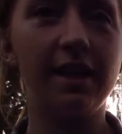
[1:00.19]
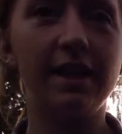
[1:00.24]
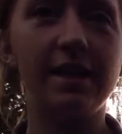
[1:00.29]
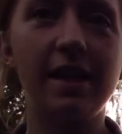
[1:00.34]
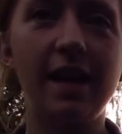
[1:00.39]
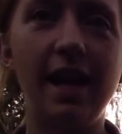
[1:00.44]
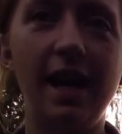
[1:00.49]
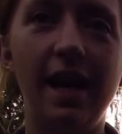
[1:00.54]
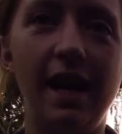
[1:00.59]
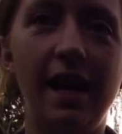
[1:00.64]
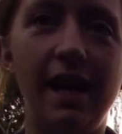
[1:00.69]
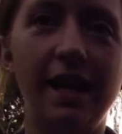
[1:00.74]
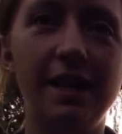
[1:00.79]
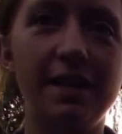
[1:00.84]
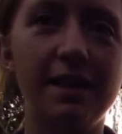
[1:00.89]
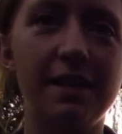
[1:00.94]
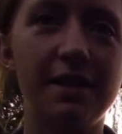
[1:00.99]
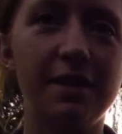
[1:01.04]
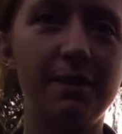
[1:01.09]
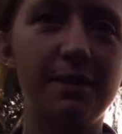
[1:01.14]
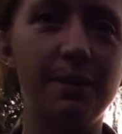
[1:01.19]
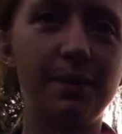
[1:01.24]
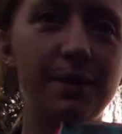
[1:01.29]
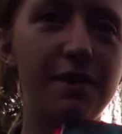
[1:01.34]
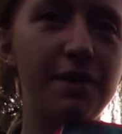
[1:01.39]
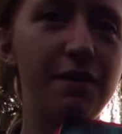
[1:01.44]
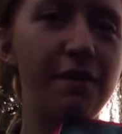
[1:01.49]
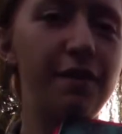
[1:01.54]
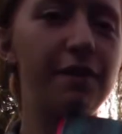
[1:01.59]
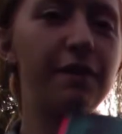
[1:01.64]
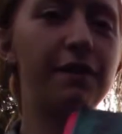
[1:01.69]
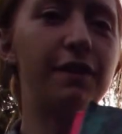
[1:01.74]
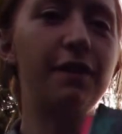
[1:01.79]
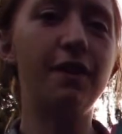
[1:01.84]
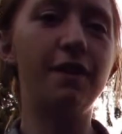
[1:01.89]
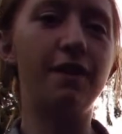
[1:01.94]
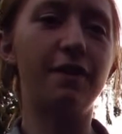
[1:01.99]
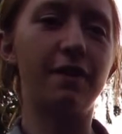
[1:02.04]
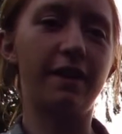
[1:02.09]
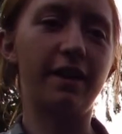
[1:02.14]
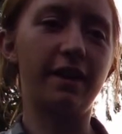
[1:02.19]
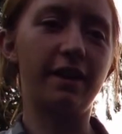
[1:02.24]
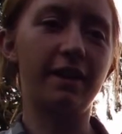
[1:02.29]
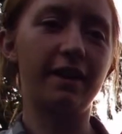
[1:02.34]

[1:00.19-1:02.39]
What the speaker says: Tad was a frog.